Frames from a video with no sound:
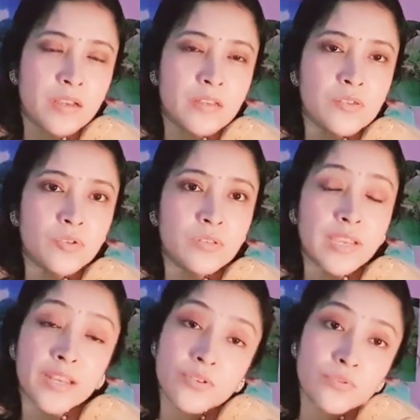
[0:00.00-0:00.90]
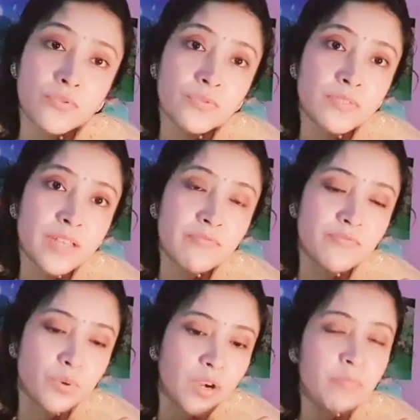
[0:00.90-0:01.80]
So they can do, their
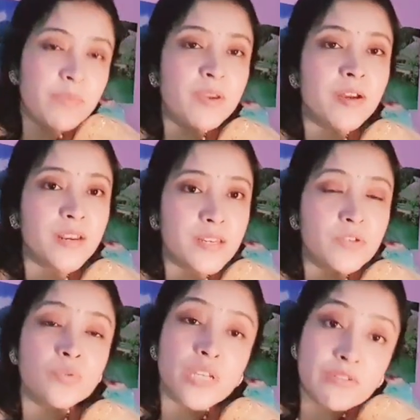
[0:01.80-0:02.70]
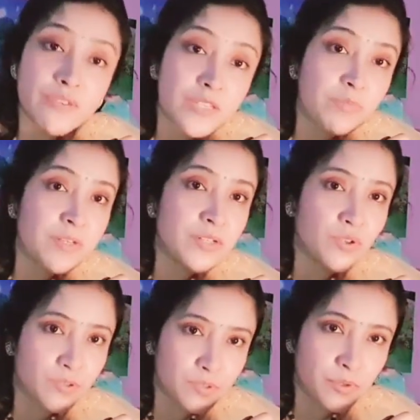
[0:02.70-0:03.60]
work may be connected to investments
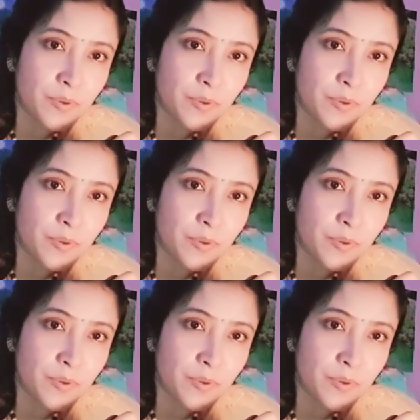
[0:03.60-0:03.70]
also.